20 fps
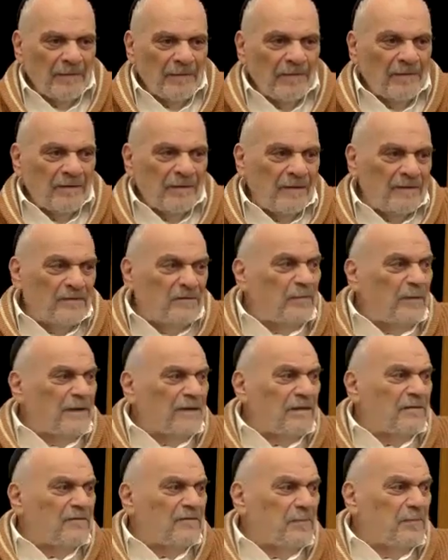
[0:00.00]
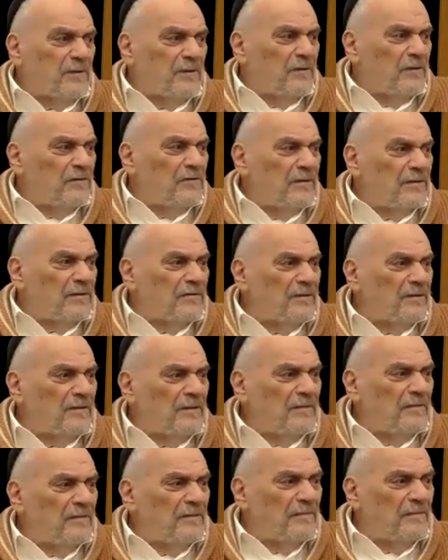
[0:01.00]
That's Makas Bachoros.
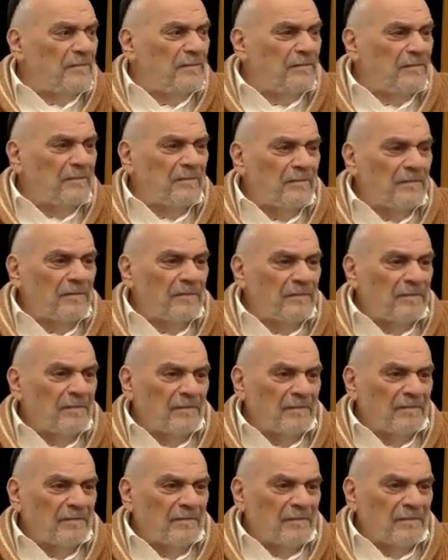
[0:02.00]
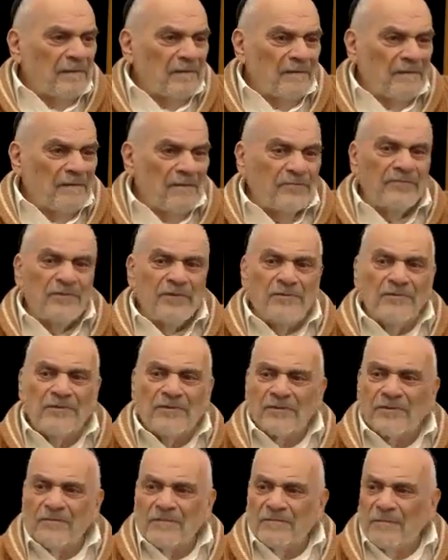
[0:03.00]
No future.